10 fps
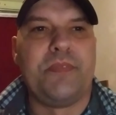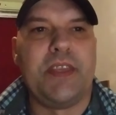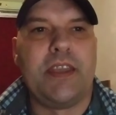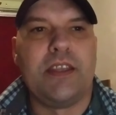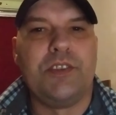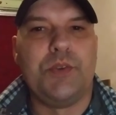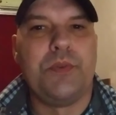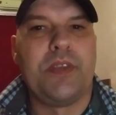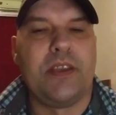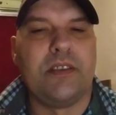they can do
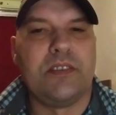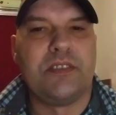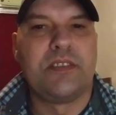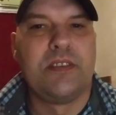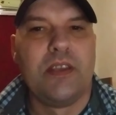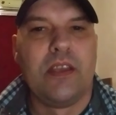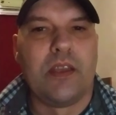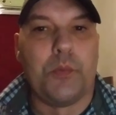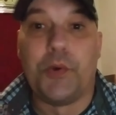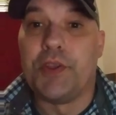things where